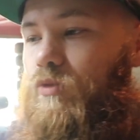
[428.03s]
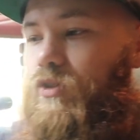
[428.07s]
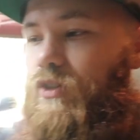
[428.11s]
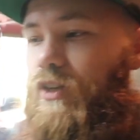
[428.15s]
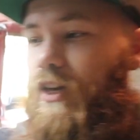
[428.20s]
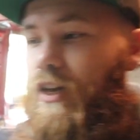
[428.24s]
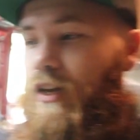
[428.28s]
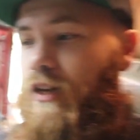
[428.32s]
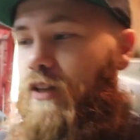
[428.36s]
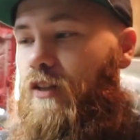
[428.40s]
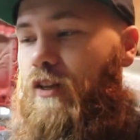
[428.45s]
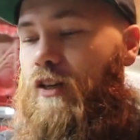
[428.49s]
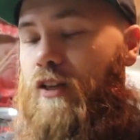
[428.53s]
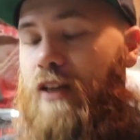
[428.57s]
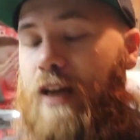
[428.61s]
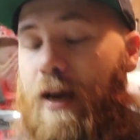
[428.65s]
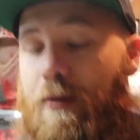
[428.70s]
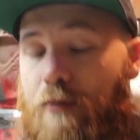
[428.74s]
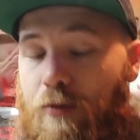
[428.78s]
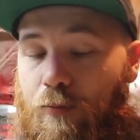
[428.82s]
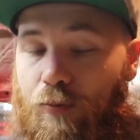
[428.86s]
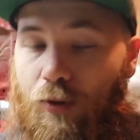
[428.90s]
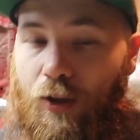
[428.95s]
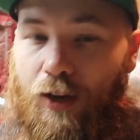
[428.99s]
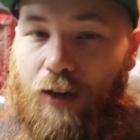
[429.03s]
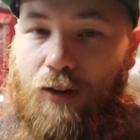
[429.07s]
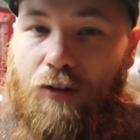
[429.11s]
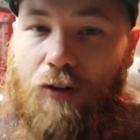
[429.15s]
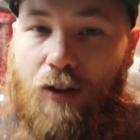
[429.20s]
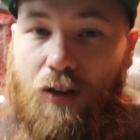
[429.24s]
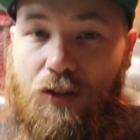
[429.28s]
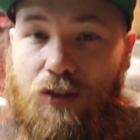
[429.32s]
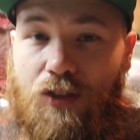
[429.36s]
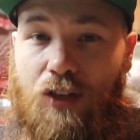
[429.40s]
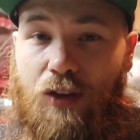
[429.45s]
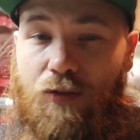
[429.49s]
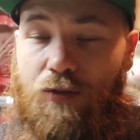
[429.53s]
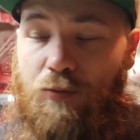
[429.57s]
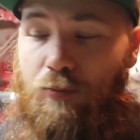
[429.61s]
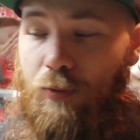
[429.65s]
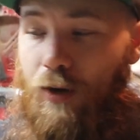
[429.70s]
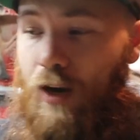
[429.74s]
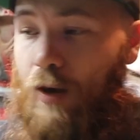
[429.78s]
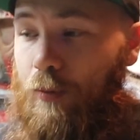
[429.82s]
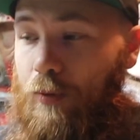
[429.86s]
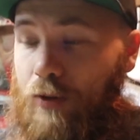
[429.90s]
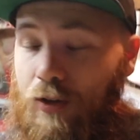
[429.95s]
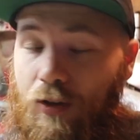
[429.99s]
Just got to get the adapter plate and all that stuff.
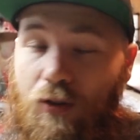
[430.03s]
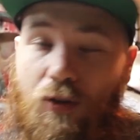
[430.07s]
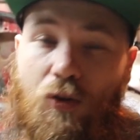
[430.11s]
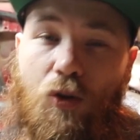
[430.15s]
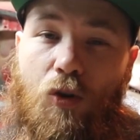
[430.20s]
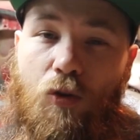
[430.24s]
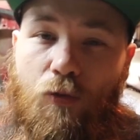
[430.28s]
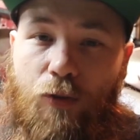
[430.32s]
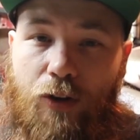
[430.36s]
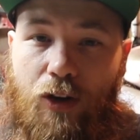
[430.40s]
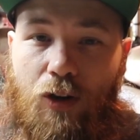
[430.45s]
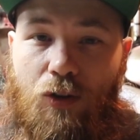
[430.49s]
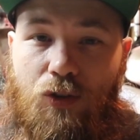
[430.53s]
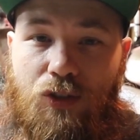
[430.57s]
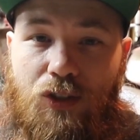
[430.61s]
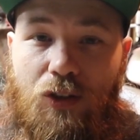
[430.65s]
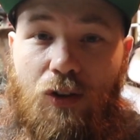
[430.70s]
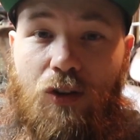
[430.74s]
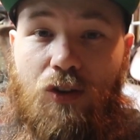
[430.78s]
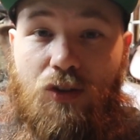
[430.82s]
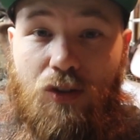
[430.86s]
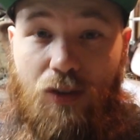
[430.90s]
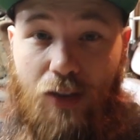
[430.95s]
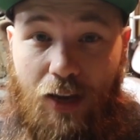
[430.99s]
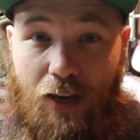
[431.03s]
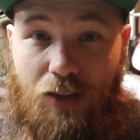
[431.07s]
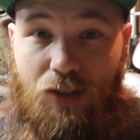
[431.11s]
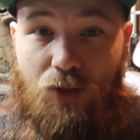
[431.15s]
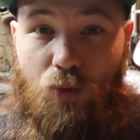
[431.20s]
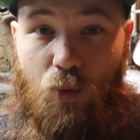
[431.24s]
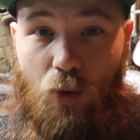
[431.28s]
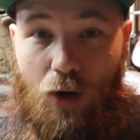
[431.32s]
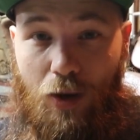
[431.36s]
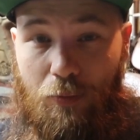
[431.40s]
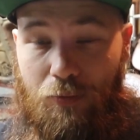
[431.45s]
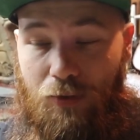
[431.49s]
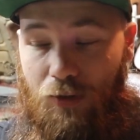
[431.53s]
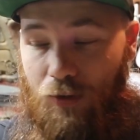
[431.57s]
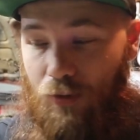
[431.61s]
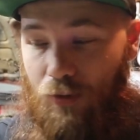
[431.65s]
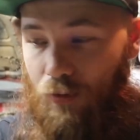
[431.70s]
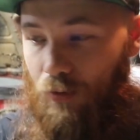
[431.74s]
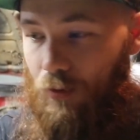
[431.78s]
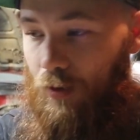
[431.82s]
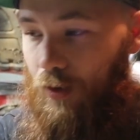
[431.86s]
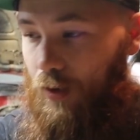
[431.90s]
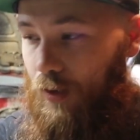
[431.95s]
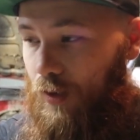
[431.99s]
But I'll be doing a whole video series on that swap
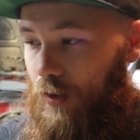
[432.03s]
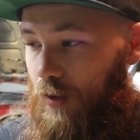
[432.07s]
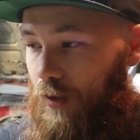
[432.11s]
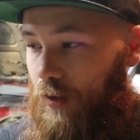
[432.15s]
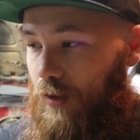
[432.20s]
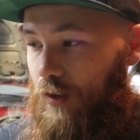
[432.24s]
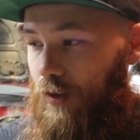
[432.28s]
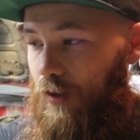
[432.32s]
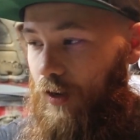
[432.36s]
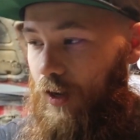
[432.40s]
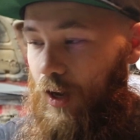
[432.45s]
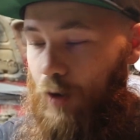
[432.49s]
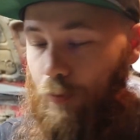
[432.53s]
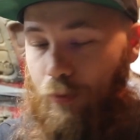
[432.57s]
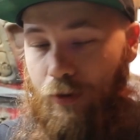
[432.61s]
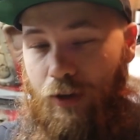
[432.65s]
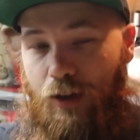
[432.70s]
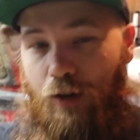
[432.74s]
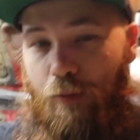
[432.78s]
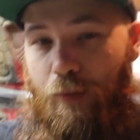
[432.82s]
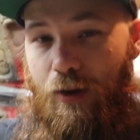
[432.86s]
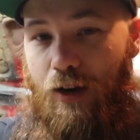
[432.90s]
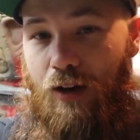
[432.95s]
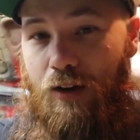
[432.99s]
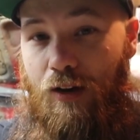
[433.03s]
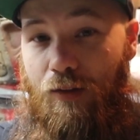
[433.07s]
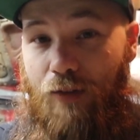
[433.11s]
too, and helping him out.